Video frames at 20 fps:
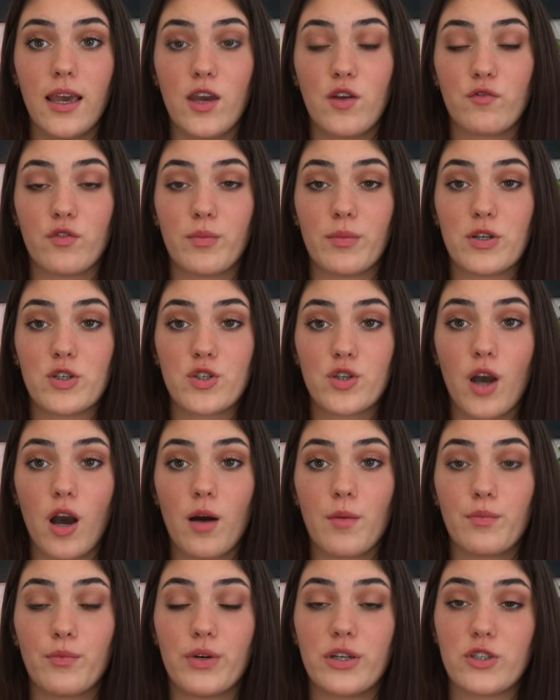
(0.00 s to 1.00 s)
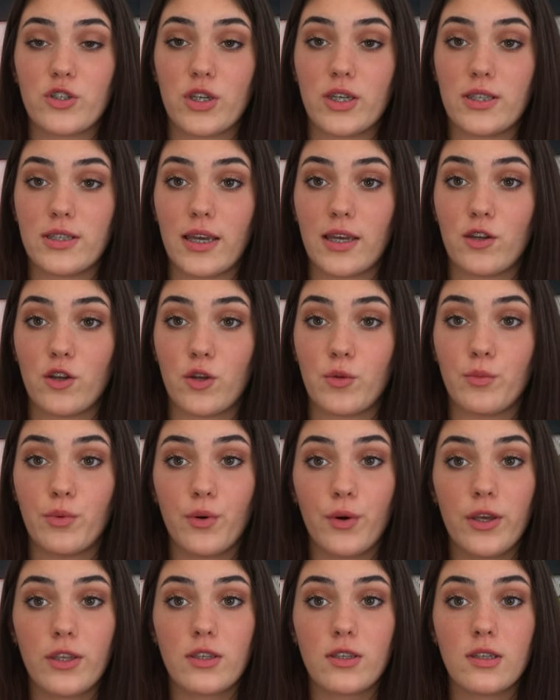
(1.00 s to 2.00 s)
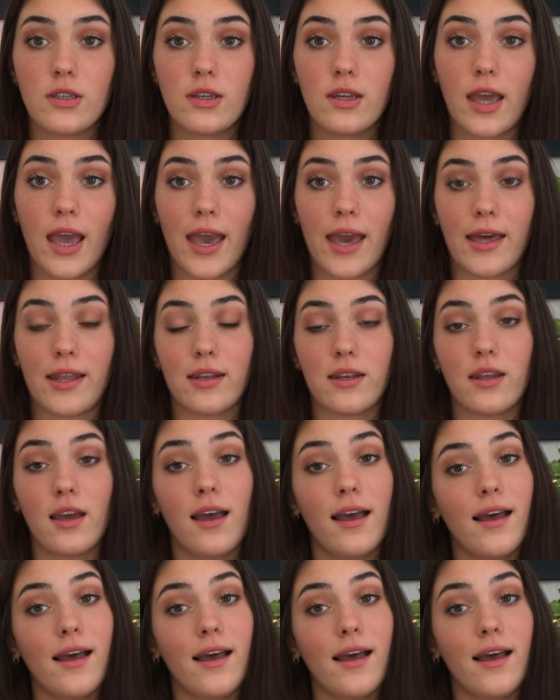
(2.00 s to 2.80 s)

from a shop which is a known poison and